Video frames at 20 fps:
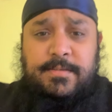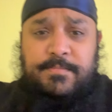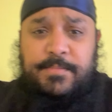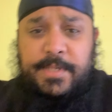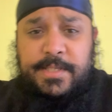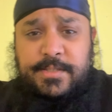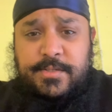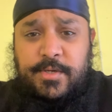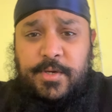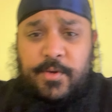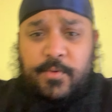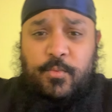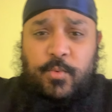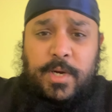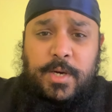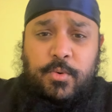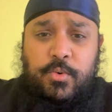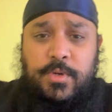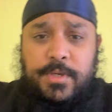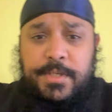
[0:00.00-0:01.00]
been doing
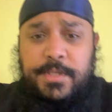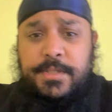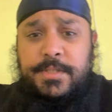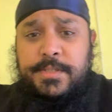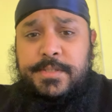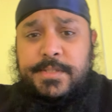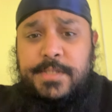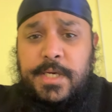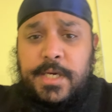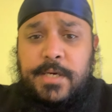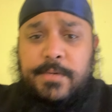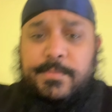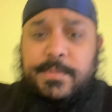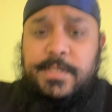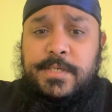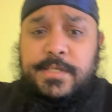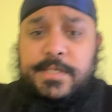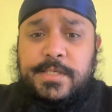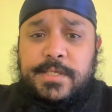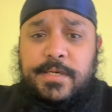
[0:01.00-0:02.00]
well. You know what I
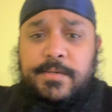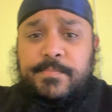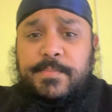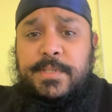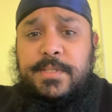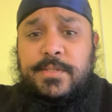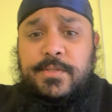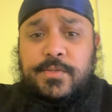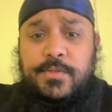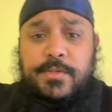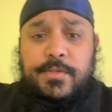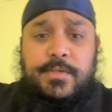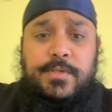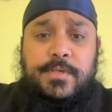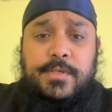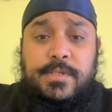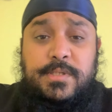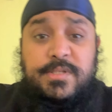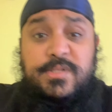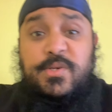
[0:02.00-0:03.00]
mean? So I've been uh,
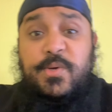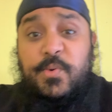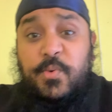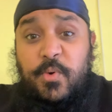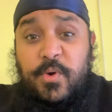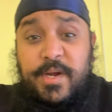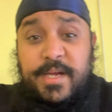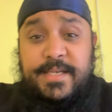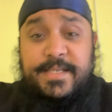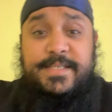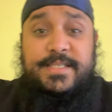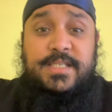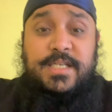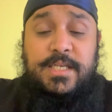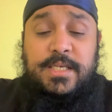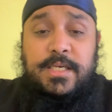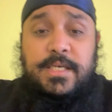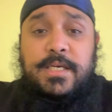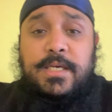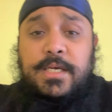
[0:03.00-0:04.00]
doing, doing well,
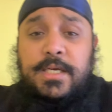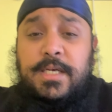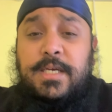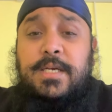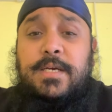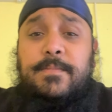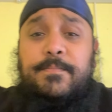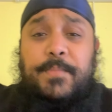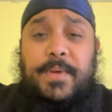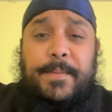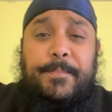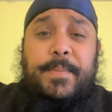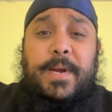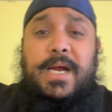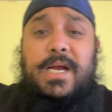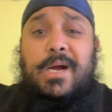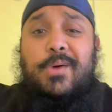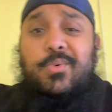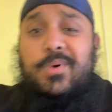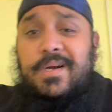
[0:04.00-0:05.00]
actually. Been
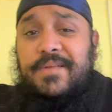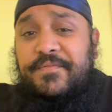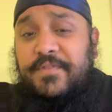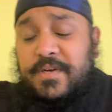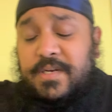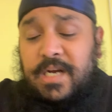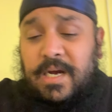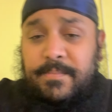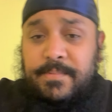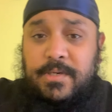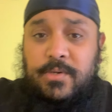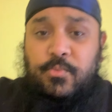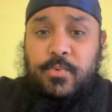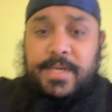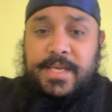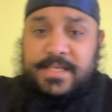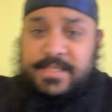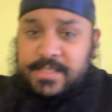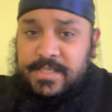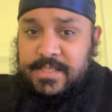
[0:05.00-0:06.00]
back at work for a couple of
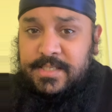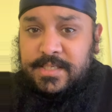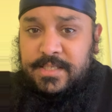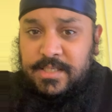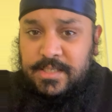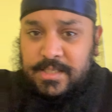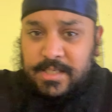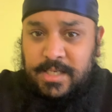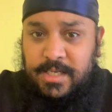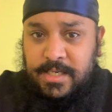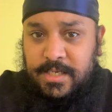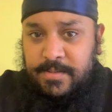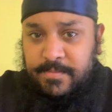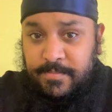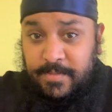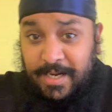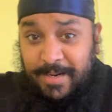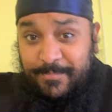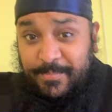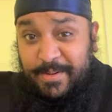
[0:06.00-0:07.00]
weeks and uh,
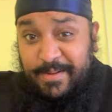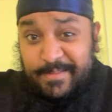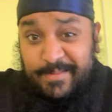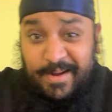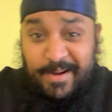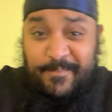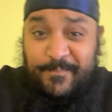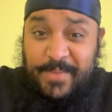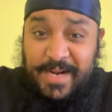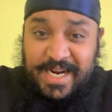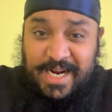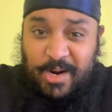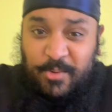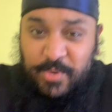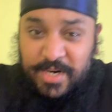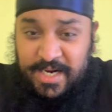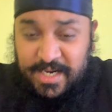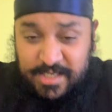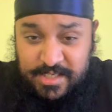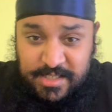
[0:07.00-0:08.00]
I'm happy that I'm back at
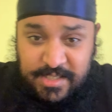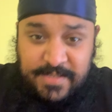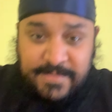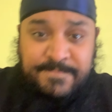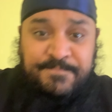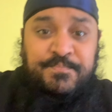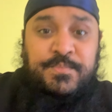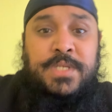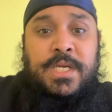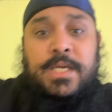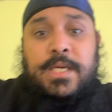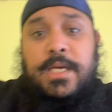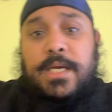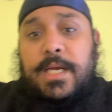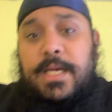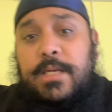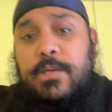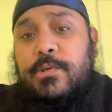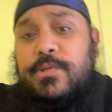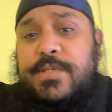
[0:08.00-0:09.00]
work.
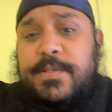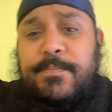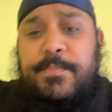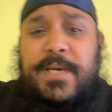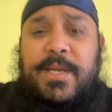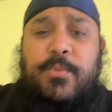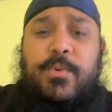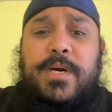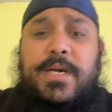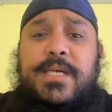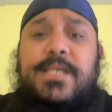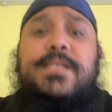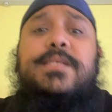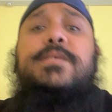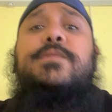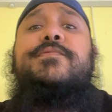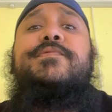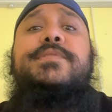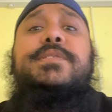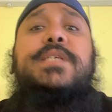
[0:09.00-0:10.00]
And also be working
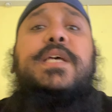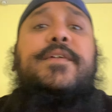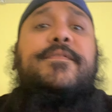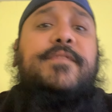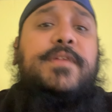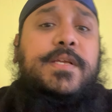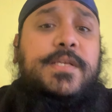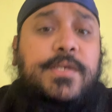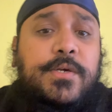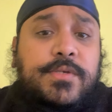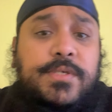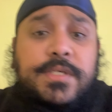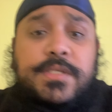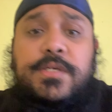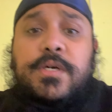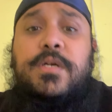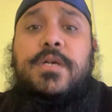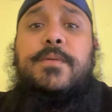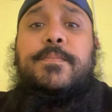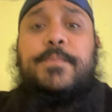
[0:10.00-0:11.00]
in for safety, so just
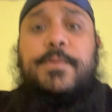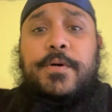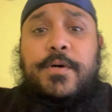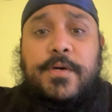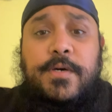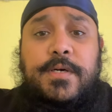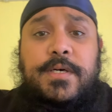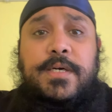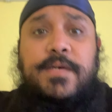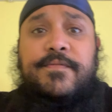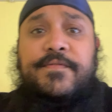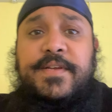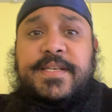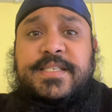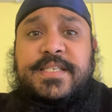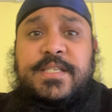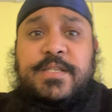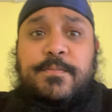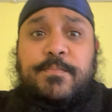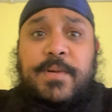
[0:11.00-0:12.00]
trying to put
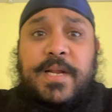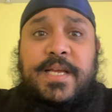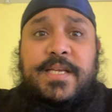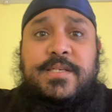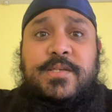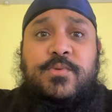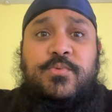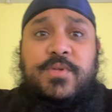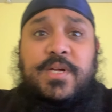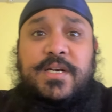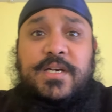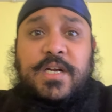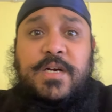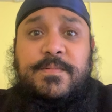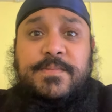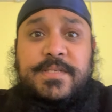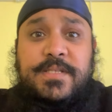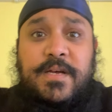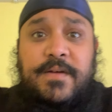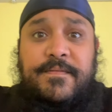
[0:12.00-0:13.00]
things into place and all that
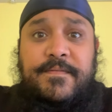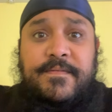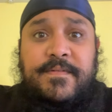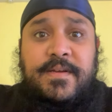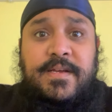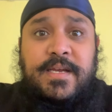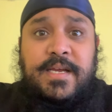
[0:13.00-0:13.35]
type of stuff.